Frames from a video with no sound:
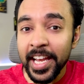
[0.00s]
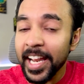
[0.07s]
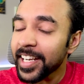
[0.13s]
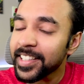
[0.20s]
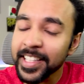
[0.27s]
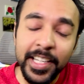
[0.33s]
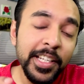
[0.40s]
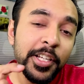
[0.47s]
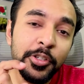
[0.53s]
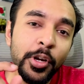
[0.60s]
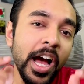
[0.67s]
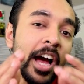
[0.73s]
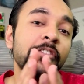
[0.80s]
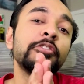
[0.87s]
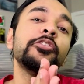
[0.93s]
and then you
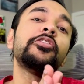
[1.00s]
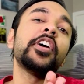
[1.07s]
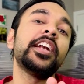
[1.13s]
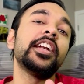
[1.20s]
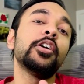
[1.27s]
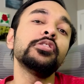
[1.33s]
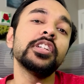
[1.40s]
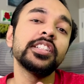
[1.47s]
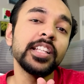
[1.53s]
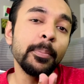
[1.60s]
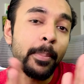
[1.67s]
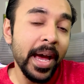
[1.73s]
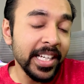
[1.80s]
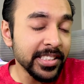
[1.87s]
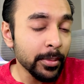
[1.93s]
have to find out the
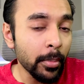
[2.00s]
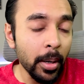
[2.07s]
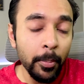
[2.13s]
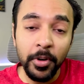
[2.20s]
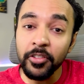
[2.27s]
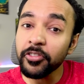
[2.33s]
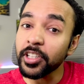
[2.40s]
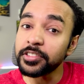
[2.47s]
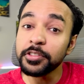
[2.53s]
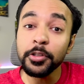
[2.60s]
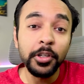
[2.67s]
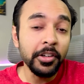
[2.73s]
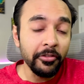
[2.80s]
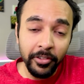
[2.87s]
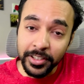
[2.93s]
maximum number of
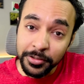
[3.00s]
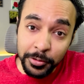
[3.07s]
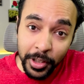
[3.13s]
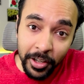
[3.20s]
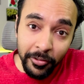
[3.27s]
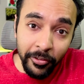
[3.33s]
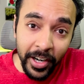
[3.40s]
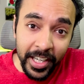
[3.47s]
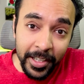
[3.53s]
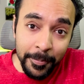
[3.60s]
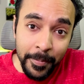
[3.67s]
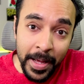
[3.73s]
consecutive ones you can find.